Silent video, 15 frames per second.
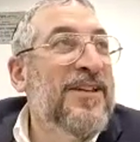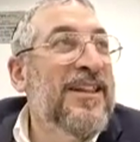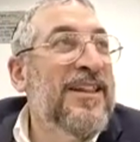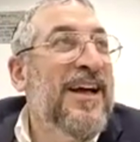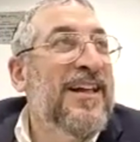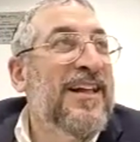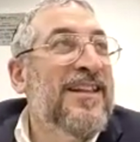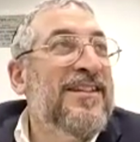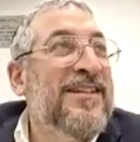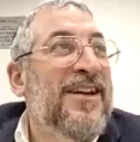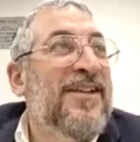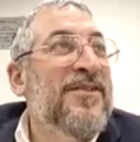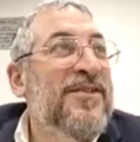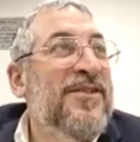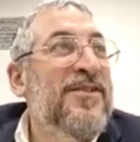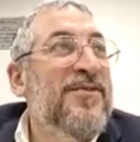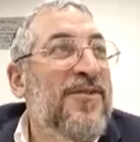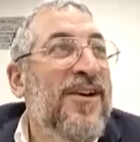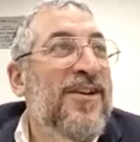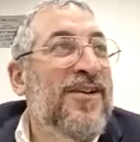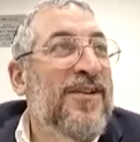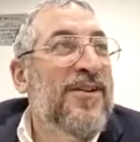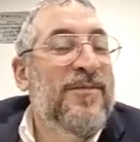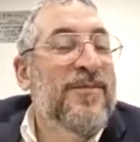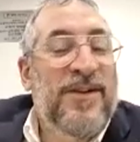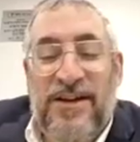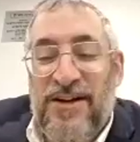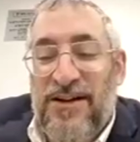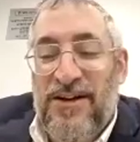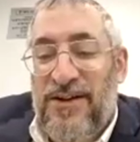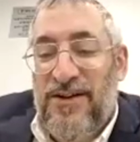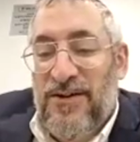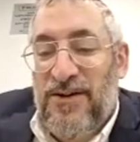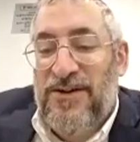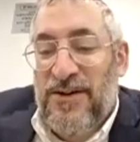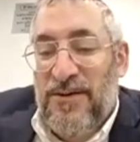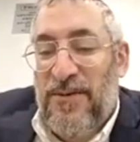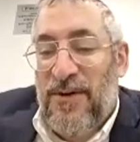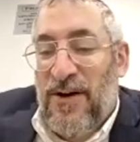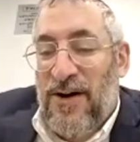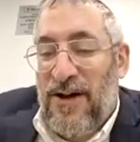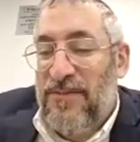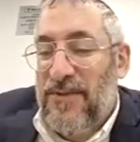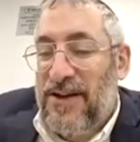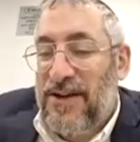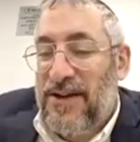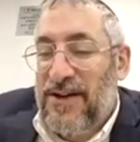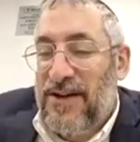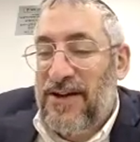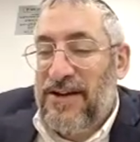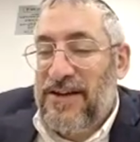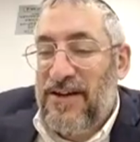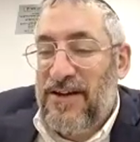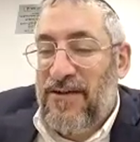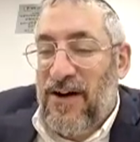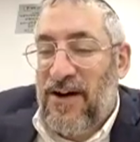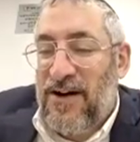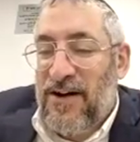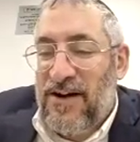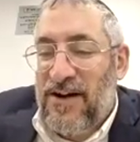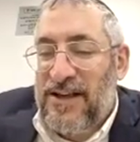not only that, not only do you ride on me, you also bow on me. Do